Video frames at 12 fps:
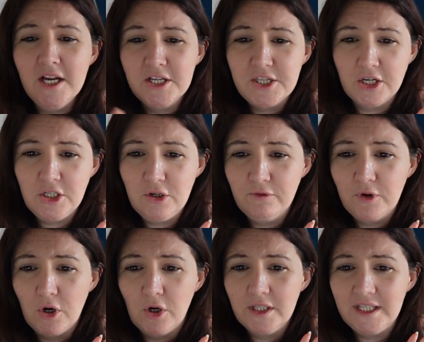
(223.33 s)
So you've
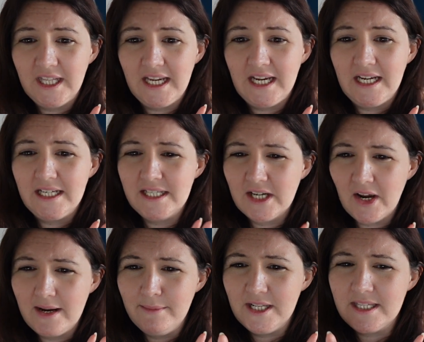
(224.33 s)
got the
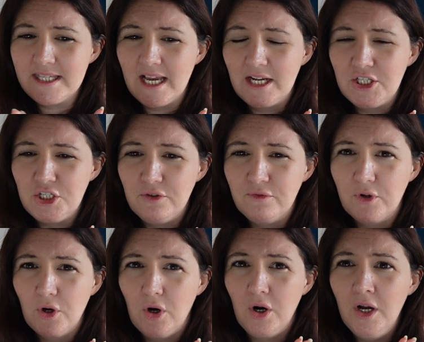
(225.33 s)
diamonds and you've
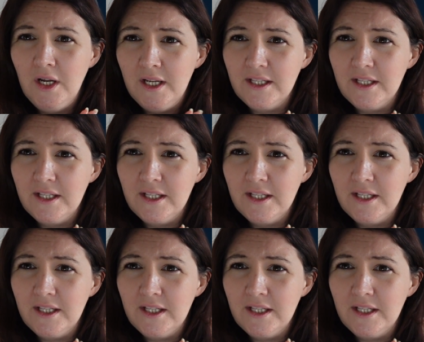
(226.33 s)
got